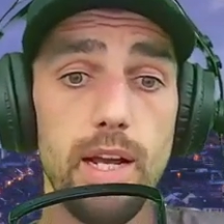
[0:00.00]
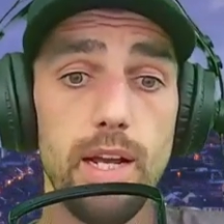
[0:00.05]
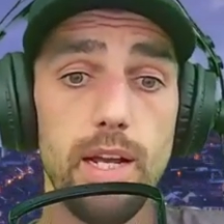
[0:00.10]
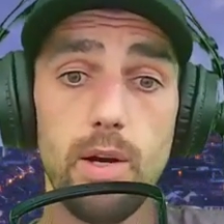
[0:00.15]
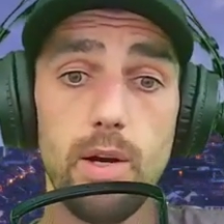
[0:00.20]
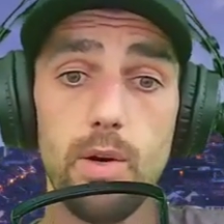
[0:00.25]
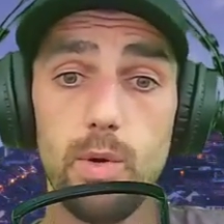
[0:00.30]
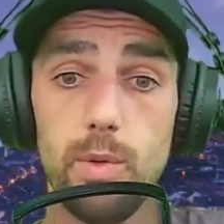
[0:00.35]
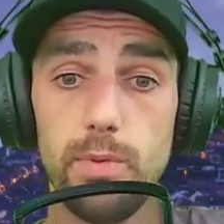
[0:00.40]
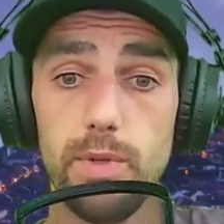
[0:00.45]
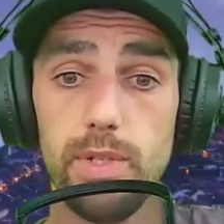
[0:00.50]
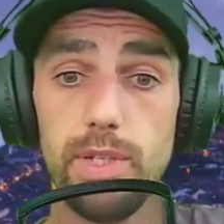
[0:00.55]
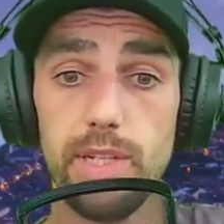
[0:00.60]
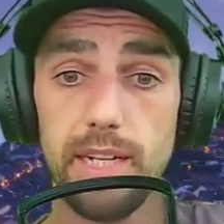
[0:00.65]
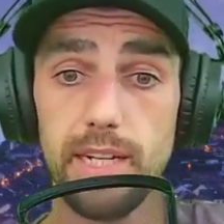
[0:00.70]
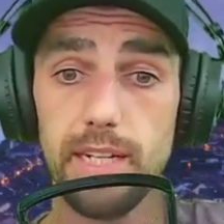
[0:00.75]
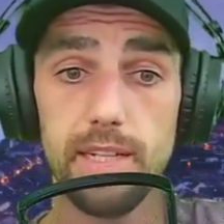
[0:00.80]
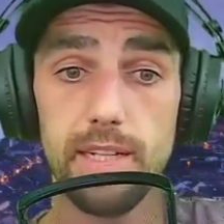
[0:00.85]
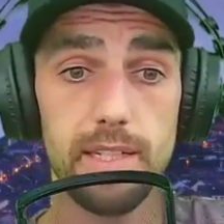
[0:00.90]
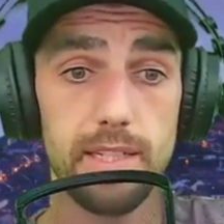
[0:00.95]
hopefully
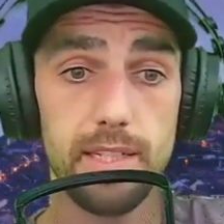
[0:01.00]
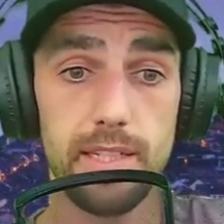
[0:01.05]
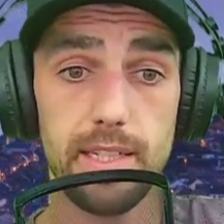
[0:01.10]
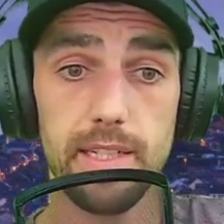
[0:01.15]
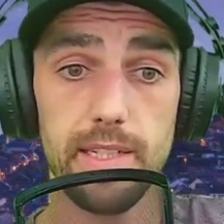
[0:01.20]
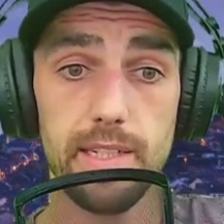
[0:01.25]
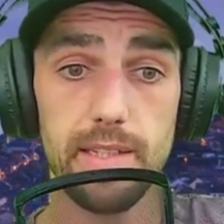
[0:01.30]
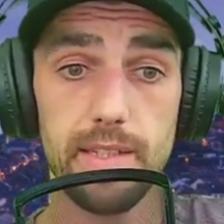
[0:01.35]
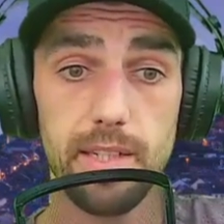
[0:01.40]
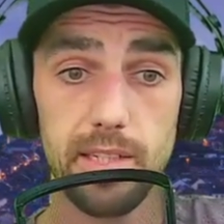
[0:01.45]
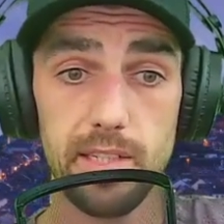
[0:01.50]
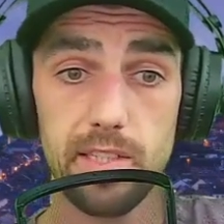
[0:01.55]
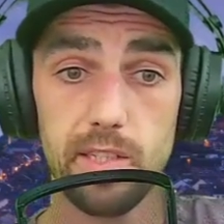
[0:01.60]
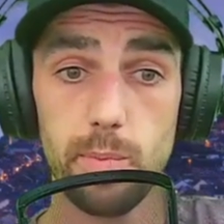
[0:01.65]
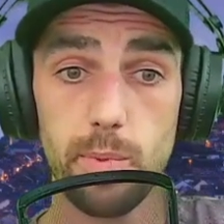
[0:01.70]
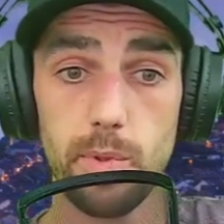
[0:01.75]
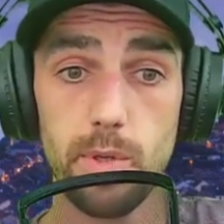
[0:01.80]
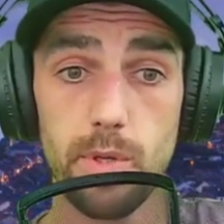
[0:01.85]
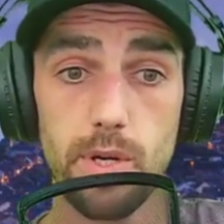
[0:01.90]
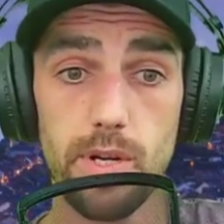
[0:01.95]
again like they, they
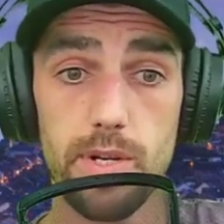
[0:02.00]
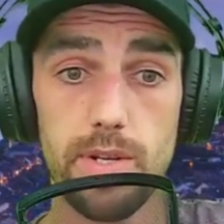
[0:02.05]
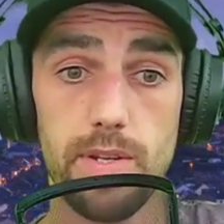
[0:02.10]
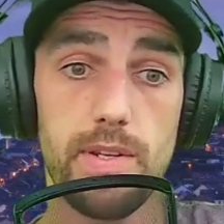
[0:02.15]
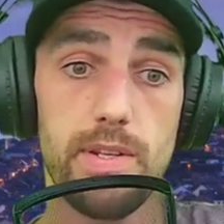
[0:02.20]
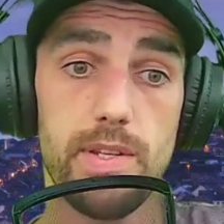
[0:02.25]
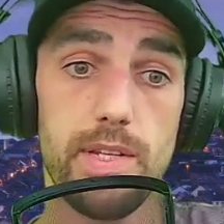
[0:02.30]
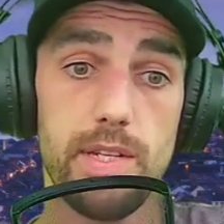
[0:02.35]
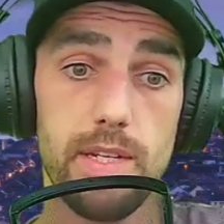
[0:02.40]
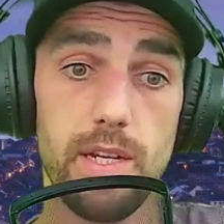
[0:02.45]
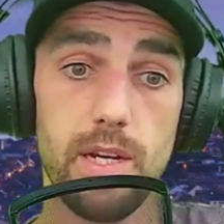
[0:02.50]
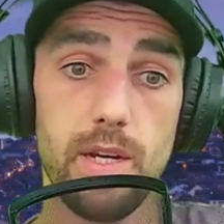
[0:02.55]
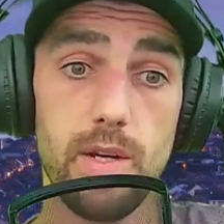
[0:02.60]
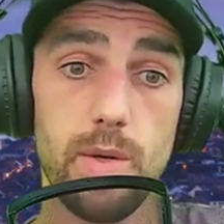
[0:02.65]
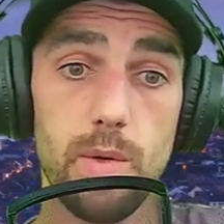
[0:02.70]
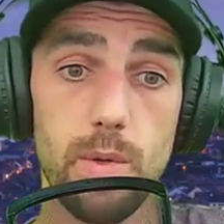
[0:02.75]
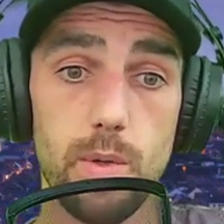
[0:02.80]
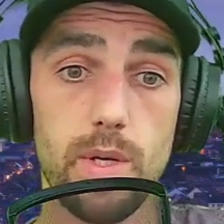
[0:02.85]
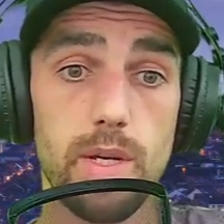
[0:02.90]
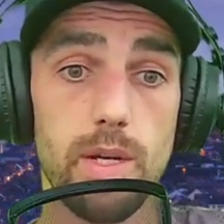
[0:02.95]
support the
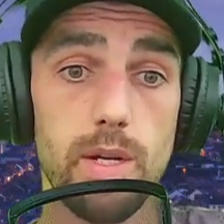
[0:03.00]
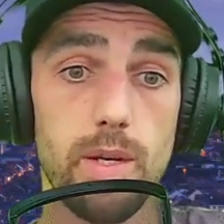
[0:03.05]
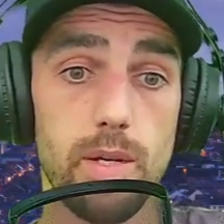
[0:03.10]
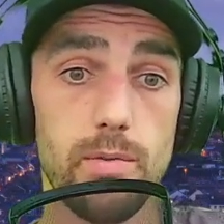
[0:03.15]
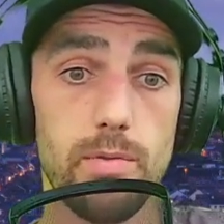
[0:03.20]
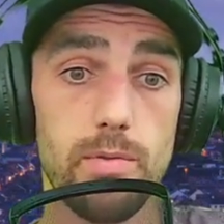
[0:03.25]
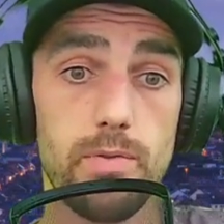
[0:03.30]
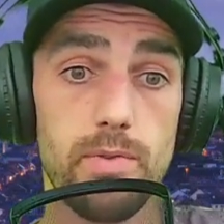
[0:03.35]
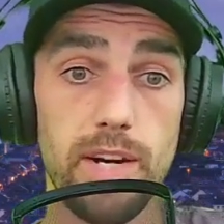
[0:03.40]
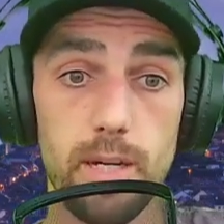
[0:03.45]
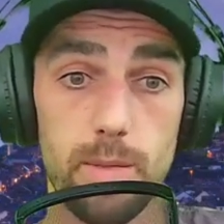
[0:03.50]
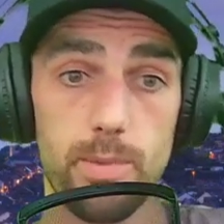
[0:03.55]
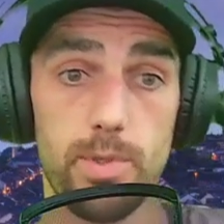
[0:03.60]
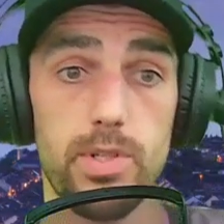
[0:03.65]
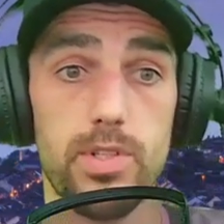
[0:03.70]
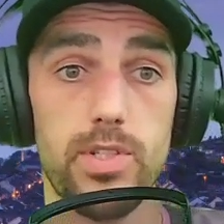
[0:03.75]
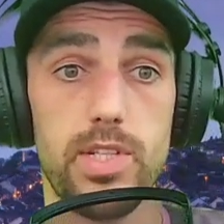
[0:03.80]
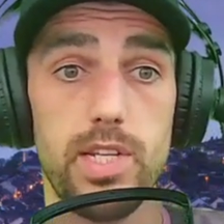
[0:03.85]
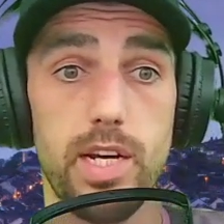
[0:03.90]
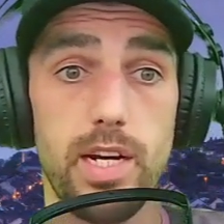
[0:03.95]
local farmers
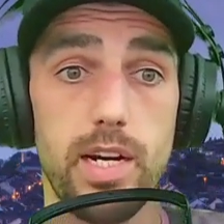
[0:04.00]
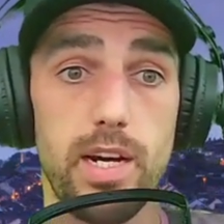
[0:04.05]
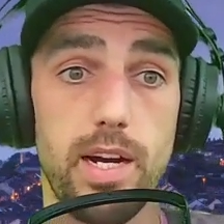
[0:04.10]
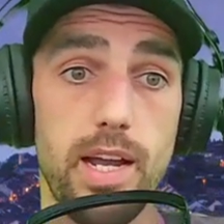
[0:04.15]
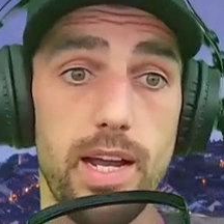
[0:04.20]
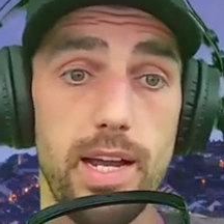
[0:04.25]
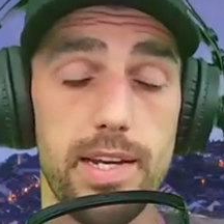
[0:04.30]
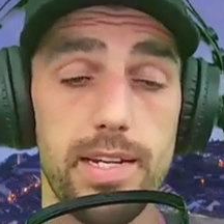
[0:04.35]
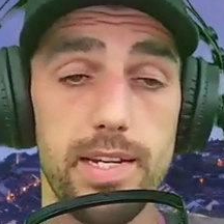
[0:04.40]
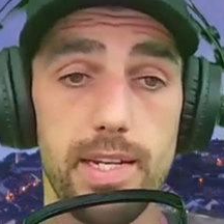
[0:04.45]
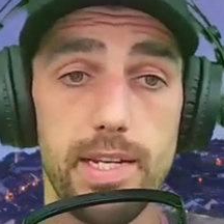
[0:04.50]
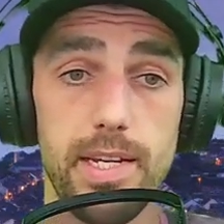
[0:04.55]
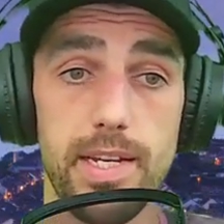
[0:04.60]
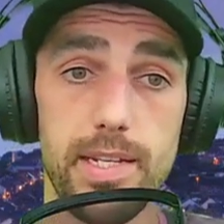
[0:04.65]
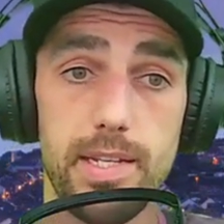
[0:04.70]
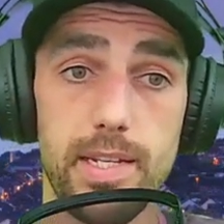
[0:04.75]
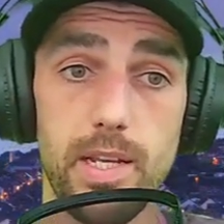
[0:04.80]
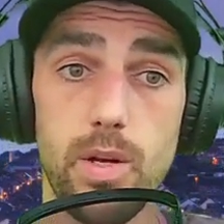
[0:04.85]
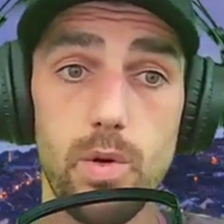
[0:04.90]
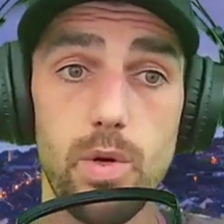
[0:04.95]
there and uh, the
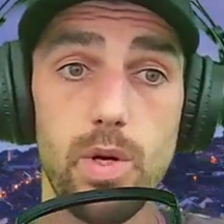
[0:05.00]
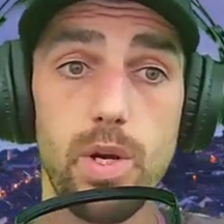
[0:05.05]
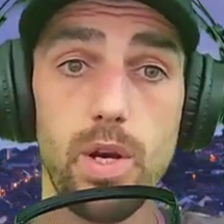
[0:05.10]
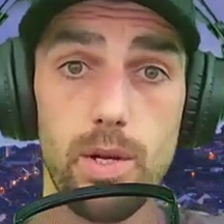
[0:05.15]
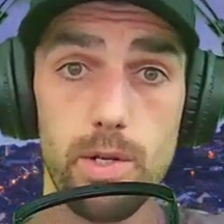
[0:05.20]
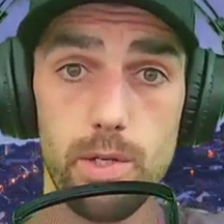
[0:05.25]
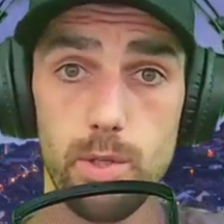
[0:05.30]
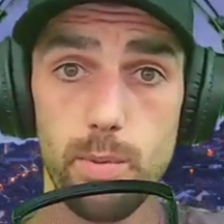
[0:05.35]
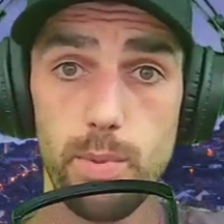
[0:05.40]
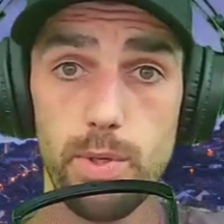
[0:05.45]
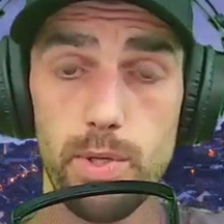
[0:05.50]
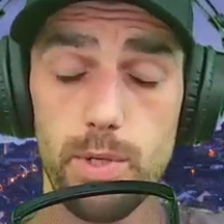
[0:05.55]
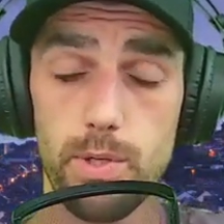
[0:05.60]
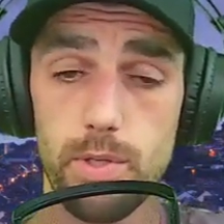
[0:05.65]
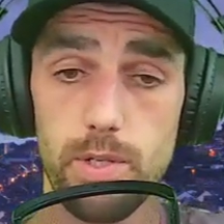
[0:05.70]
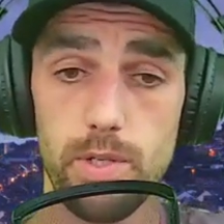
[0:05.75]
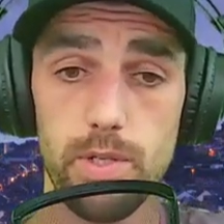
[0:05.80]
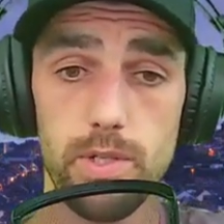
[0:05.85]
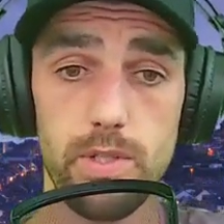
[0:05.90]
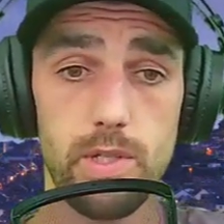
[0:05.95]
local
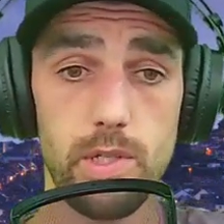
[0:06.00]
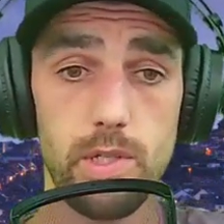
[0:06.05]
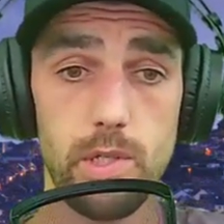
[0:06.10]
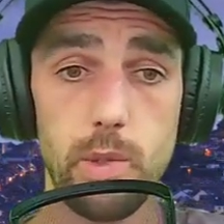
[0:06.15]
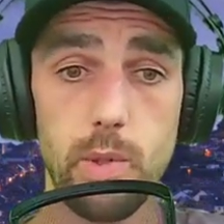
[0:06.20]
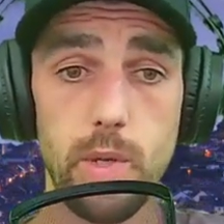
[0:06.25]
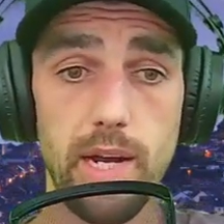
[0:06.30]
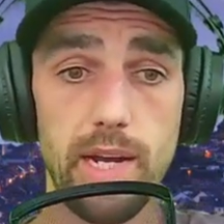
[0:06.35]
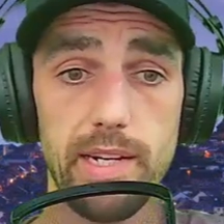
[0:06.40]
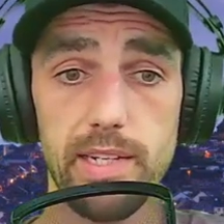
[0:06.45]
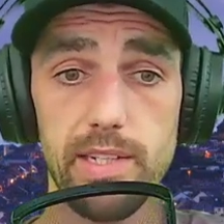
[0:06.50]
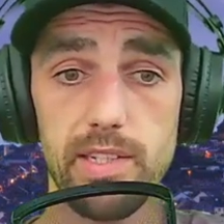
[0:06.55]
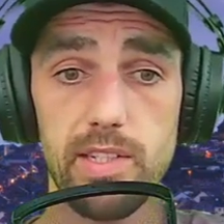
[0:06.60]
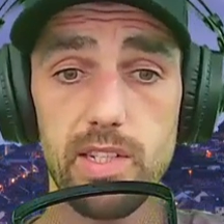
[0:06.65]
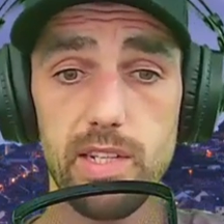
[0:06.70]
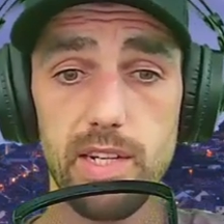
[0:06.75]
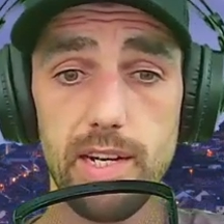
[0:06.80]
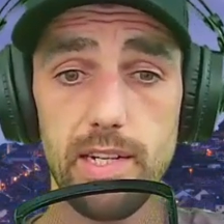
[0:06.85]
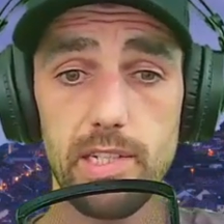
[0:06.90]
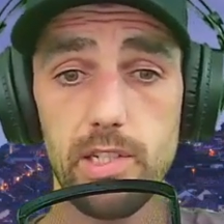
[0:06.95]
entrepreneurs too and it's
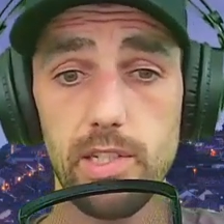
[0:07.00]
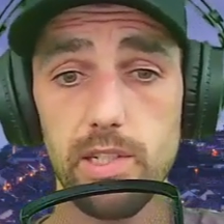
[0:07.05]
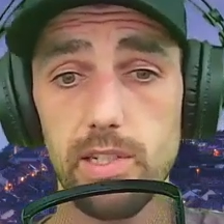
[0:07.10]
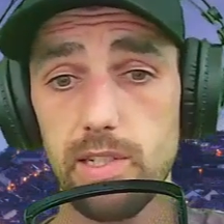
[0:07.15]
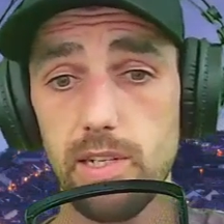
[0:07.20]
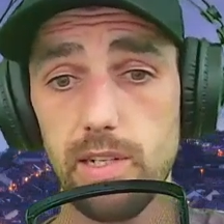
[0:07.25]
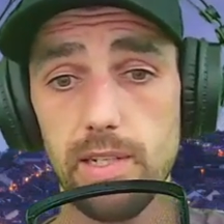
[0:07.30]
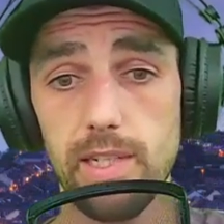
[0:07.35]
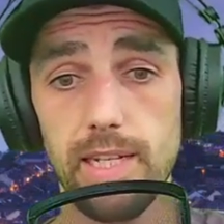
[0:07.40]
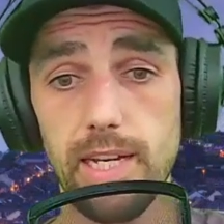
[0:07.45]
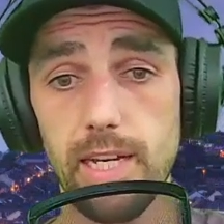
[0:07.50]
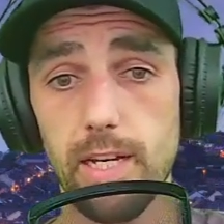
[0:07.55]
not just like uh,